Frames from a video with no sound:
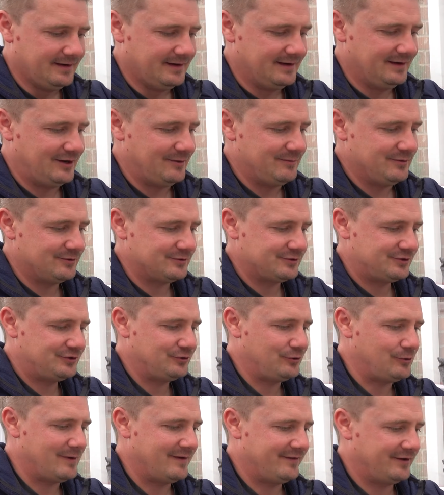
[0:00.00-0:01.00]
Now I'm not
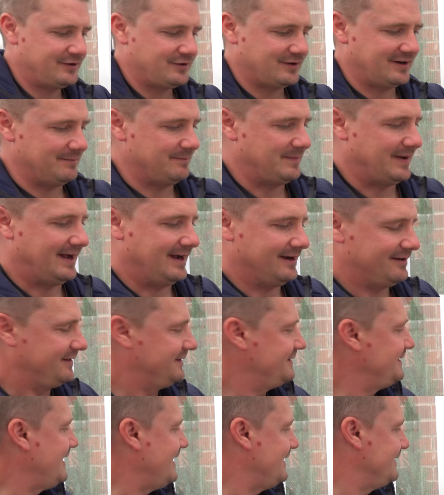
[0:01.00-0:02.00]
sure whether to try and pack the
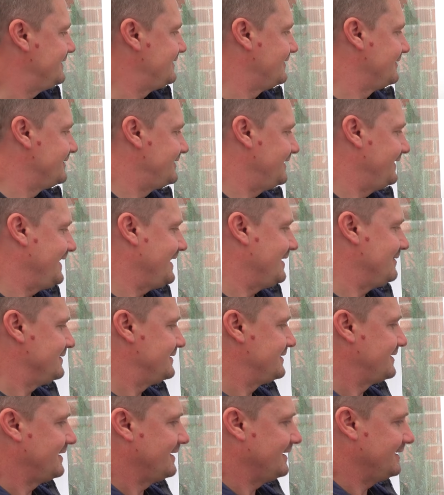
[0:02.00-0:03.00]
tent onto the
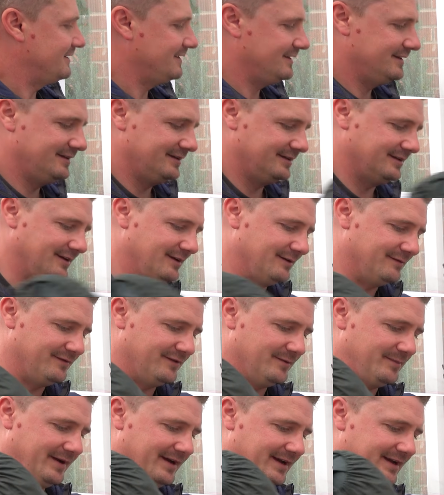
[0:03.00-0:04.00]
outside of
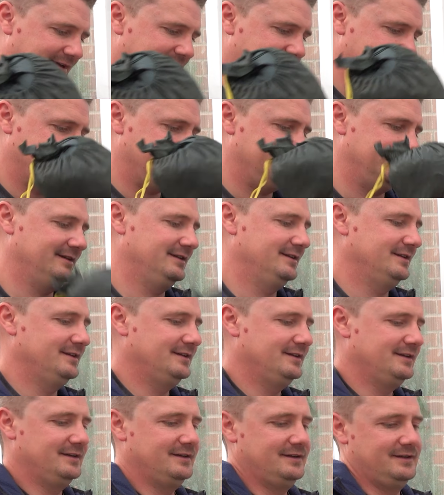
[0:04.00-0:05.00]
the bag.
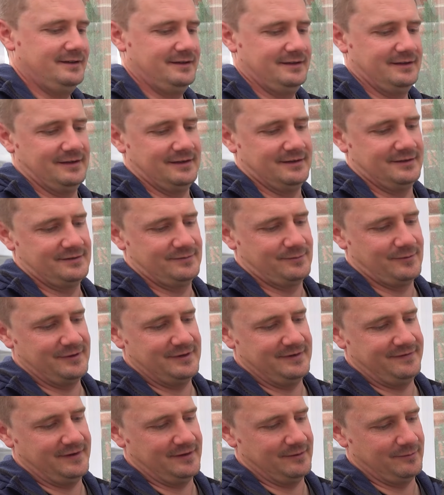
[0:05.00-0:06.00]
I just
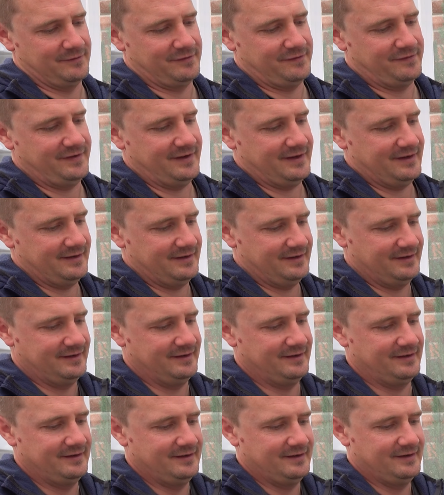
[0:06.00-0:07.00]
wonder if it will fit
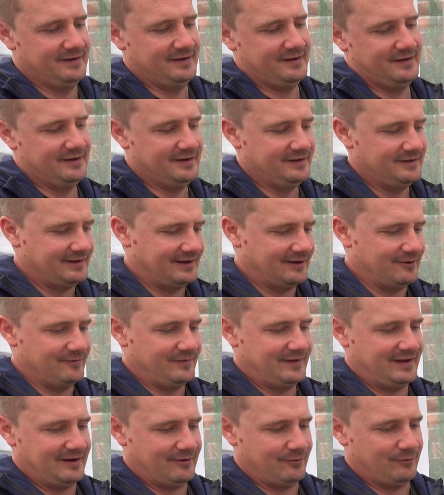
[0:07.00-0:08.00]

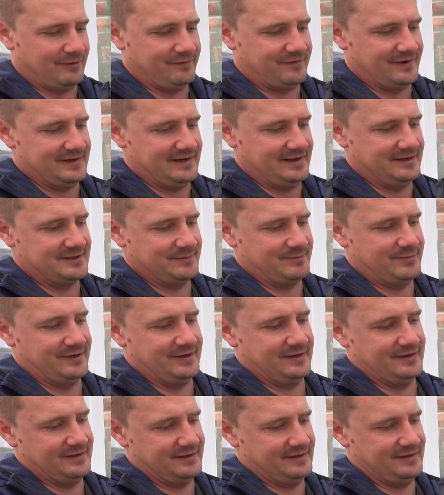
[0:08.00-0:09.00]
down there or if I need to put
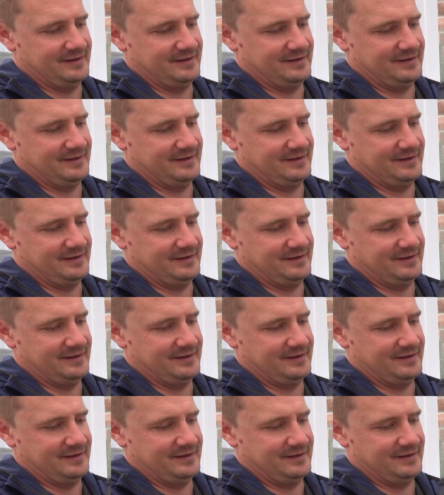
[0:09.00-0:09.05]
it